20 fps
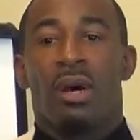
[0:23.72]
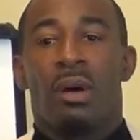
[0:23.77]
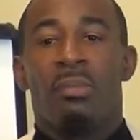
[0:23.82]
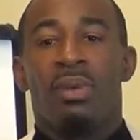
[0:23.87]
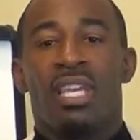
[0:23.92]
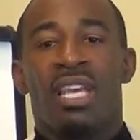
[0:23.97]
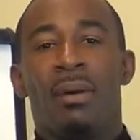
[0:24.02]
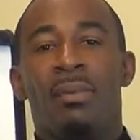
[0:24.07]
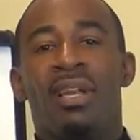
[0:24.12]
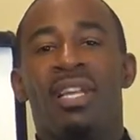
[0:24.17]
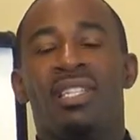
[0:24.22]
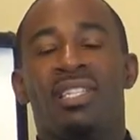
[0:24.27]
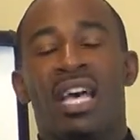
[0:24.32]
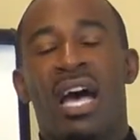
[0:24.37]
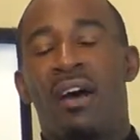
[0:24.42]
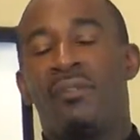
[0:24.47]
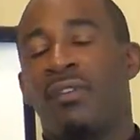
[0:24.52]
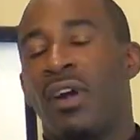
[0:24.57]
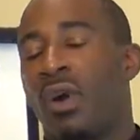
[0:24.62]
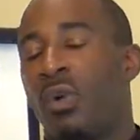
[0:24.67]
Becoming a
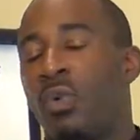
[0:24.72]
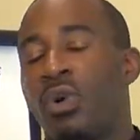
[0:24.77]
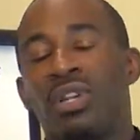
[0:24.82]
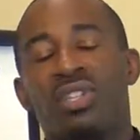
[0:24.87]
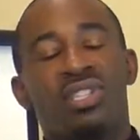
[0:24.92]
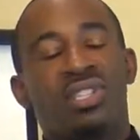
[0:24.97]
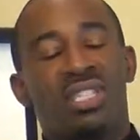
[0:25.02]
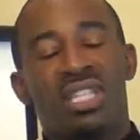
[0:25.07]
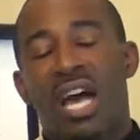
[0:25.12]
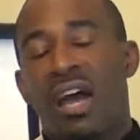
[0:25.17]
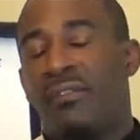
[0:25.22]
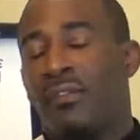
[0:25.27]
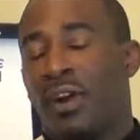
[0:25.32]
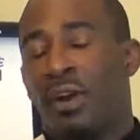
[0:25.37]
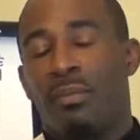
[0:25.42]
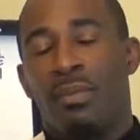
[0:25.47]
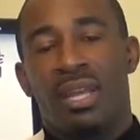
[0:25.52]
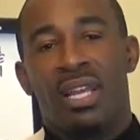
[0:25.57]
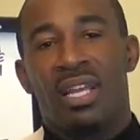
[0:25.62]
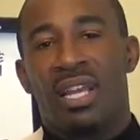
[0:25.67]
Sapphire. What does a
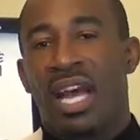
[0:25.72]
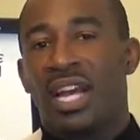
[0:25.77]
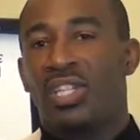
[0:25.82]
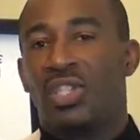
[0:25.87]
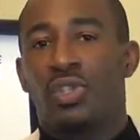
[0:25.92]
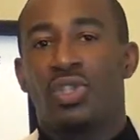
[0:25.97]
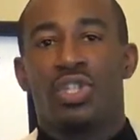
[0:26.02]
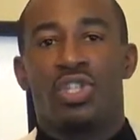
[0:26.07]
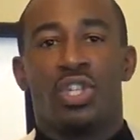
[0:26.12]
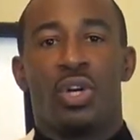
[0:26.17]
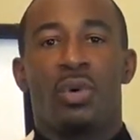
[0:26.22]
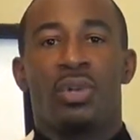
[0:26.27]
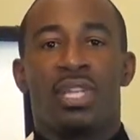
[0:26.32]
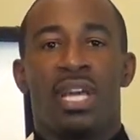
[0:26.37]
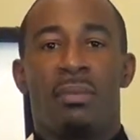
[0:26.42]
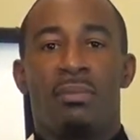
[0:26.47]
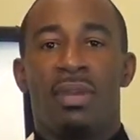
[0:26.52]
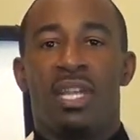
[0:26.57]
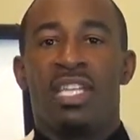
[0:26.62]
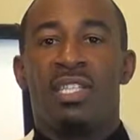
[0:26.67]
Sapphire mean? Guys, you should know what
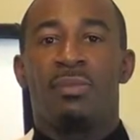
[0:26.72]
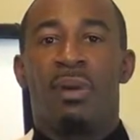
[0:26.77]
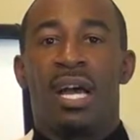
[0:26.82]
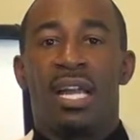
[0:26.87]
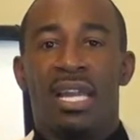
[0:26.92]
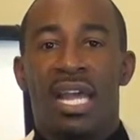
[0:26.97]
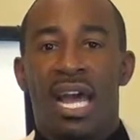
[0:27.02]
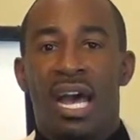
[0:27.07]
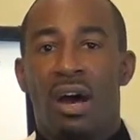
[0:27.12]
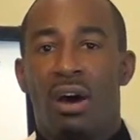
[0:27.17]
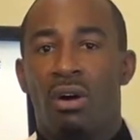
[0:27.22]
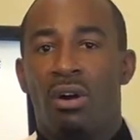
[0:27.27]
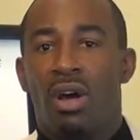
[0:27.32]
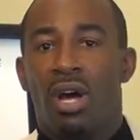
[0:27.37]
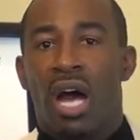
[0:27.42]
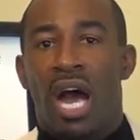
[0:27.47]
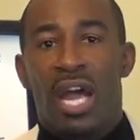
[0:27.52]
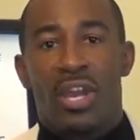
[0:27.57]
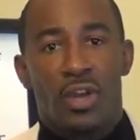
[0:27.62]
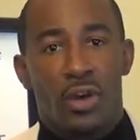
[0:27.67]
that means by now.
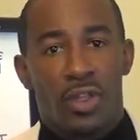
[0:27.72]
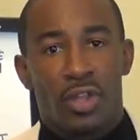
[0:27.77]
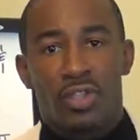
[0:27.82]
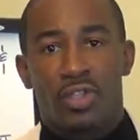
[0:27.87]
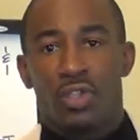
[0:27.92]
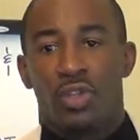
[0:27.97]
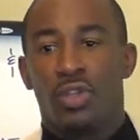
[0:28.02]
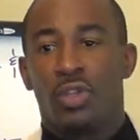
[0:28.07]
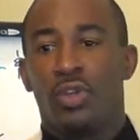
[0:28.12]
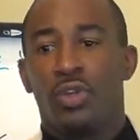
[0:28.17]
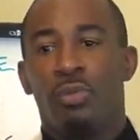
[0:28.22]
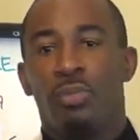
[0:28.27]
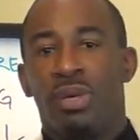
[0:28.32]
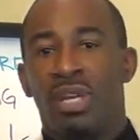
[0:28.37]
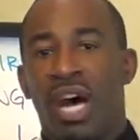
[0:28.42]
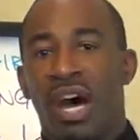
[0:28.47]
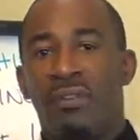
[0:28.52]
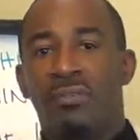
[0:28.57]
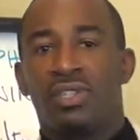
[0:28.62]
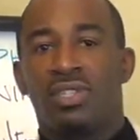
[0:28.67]
I know that you're new,
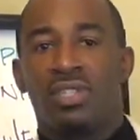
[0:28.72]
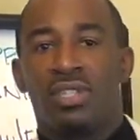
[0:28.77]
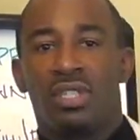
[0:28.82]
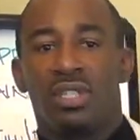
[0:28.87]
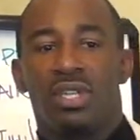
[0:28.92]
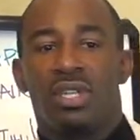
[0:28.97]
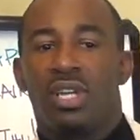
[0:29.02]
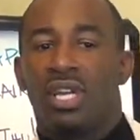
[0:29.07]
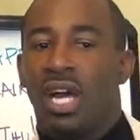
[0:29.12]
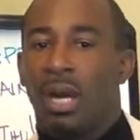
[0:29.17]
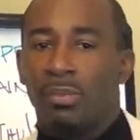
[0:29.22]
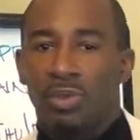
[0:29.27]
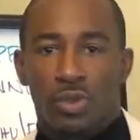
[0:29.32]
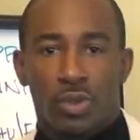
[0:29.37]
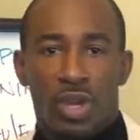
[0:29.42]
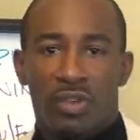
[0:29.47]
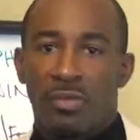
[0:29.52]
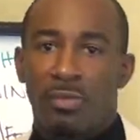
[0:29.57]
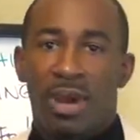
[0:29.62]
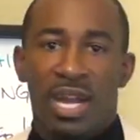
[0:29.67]
but obviously I'm
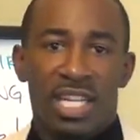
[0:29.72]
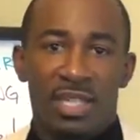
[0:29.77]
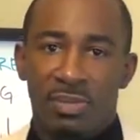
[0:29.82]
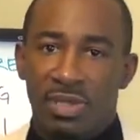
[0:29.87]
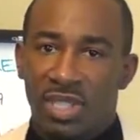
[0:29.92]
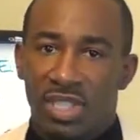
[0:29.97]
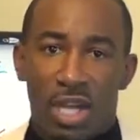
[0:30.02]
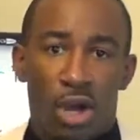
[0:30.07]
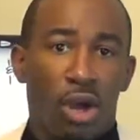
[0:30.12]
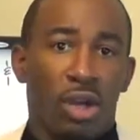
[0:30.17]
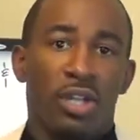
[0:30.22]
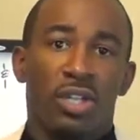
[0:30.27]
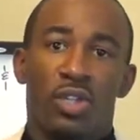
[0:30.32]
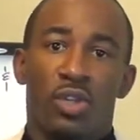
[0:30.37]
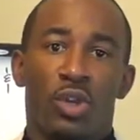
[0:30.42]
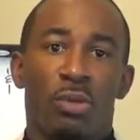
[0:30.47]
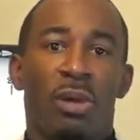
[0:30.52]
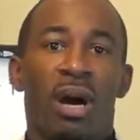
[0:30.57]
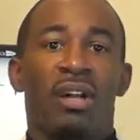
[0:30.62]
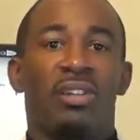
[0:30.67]
sure everybody's been talking to
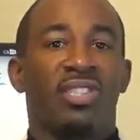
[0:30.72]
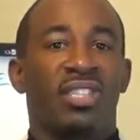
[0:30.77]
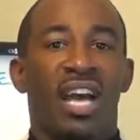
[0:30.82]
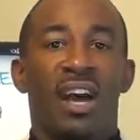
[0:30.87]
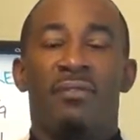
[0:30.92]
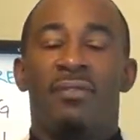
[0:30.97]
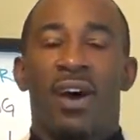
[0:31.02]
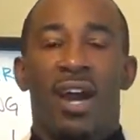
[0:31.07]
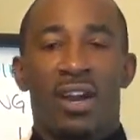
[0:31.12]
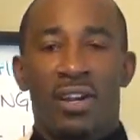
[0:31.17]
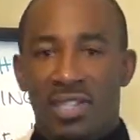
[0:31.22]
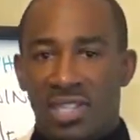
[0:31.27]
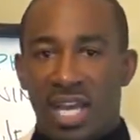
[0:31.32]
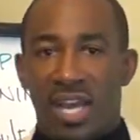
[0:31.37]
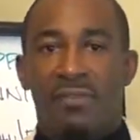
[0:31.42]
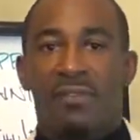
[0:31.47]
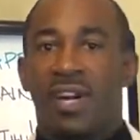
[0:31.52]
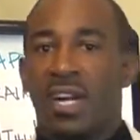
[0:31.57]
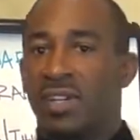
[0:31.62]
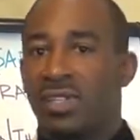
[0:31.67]
you about Sapphire,
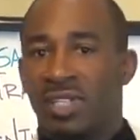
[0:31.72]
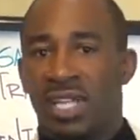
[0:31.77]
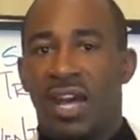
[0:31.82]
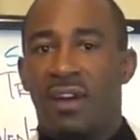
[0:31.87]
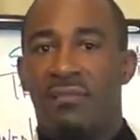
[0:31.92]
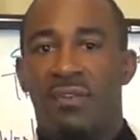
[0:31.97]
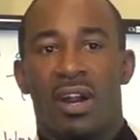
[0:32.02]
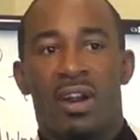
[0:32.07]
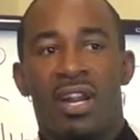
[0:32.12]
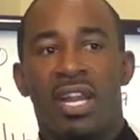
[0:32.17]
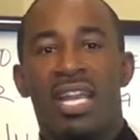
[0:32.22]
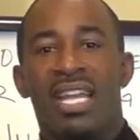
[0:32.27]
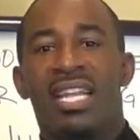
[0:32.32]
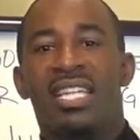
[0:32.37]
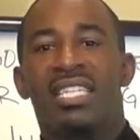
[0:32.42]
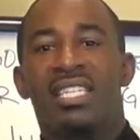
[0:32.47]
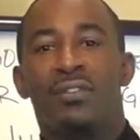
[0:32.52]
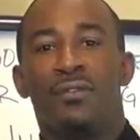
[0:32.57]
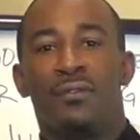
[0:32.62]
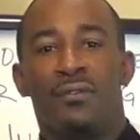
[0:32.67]
Sapphire, Sapphire. It
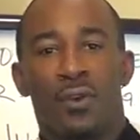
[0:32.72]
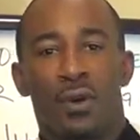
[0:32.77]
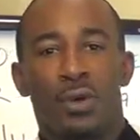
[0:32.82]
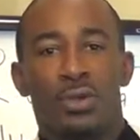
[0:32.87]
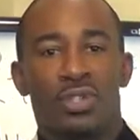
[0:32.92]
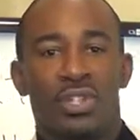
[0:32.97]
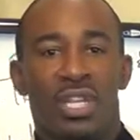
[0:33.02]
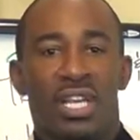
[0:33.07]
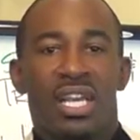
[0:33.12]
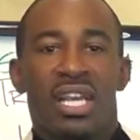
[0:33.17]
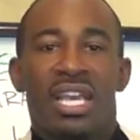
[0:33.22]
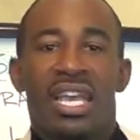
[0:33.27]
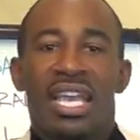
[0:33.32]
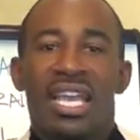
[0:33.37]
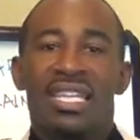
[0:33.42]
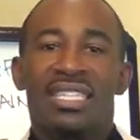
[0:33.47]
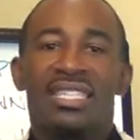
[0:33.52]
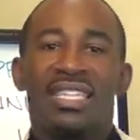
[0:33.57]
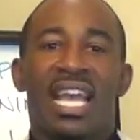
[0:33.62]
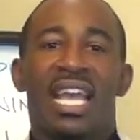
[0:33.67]
is the first
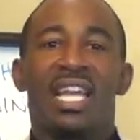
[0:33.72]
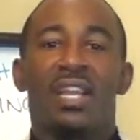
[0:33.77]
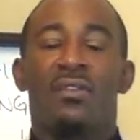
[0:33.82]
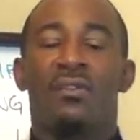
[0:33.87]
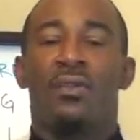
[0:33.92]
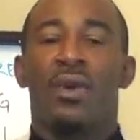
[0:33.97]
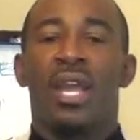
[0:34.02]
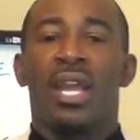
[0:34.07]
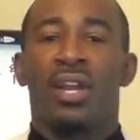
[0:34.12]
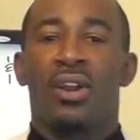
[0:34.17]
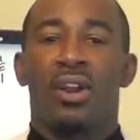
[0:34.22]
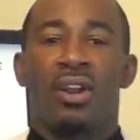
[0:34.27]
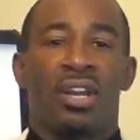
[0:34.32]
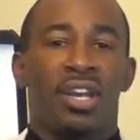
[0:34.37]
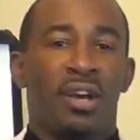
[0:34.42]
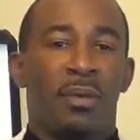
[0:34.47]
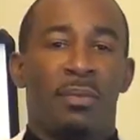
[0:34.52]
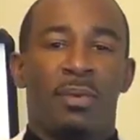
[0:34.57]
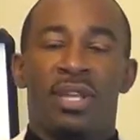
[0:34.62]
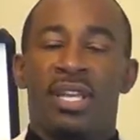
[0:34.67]
executive rank in our
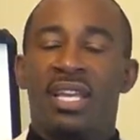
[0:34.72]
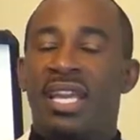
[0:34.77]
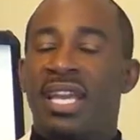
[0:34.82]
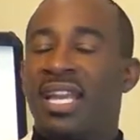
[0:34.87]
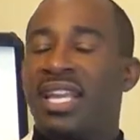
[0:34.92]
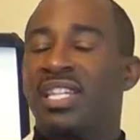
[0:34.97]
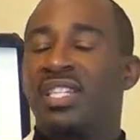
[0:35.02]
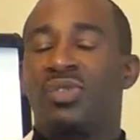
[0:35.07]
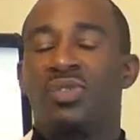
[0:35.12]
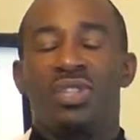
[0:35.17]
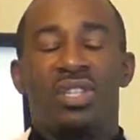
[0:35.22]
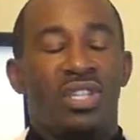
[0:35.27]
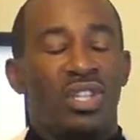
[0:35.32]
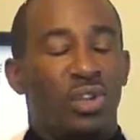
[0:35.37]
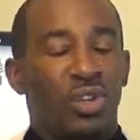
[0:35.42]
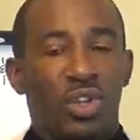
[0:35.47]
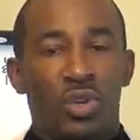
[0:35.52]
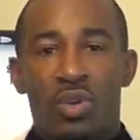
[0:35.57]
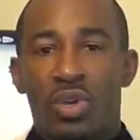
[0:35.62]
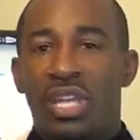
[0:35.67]
company. It is,
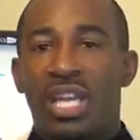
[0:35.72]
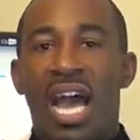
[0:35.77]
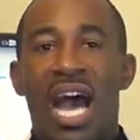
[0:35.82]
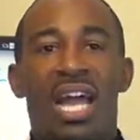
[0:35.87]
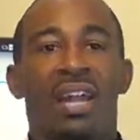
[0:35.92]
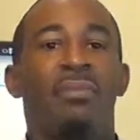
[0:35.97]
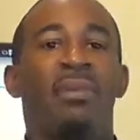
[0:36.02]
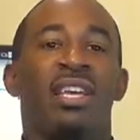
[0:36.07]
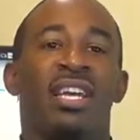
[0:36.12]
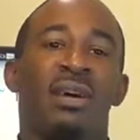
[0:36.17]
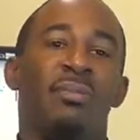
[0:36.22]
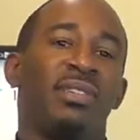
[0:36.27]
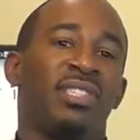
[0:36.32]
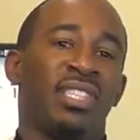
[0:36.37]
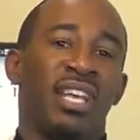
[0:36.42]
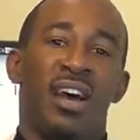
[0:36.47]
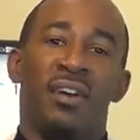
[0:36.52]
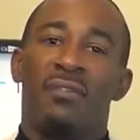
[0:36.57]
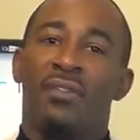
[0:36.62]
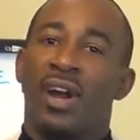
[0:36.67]
you gotta become a
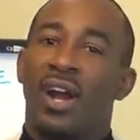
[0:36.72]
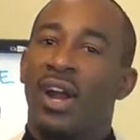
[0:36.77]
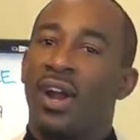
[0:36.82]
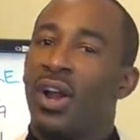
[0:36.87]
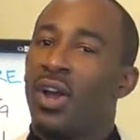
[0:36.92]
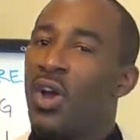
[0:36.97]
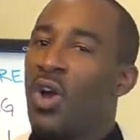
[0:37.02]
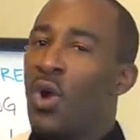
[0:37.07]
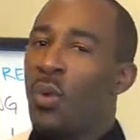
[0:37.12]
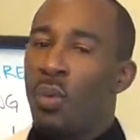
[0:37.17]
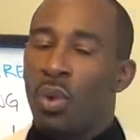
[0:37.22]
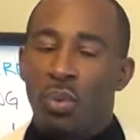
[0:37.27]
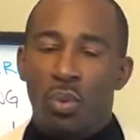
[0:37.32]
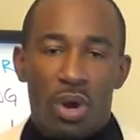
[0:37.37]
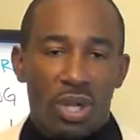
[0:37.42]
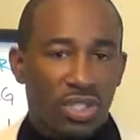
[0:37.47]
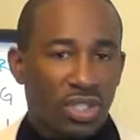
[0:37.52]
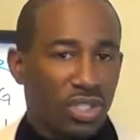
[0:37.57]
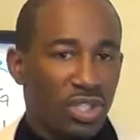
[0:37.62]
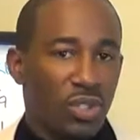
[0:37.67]
Sapphire. We
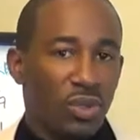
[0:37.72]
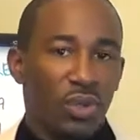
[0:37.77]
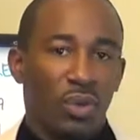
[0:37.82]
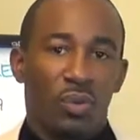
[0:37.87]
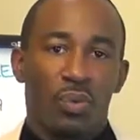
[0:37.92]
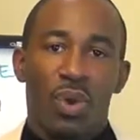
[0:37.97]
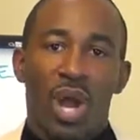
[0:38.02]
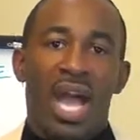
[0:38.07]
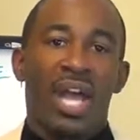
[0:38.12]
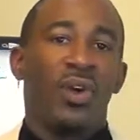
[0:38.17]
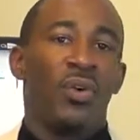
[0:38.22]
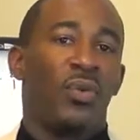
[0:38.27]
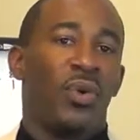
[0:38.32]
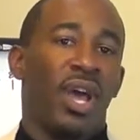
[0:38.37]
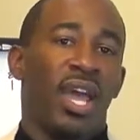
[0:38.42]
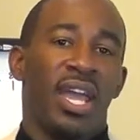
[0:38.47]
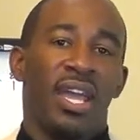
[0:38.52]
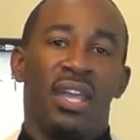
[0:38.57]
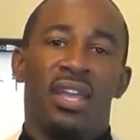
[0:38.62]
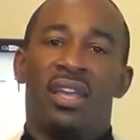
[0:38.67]
want you to do it right
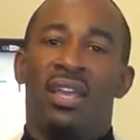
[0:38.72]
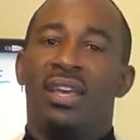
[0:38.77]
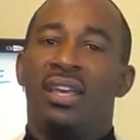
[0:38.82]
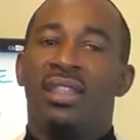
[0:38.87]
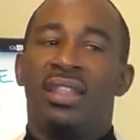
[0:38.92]
away.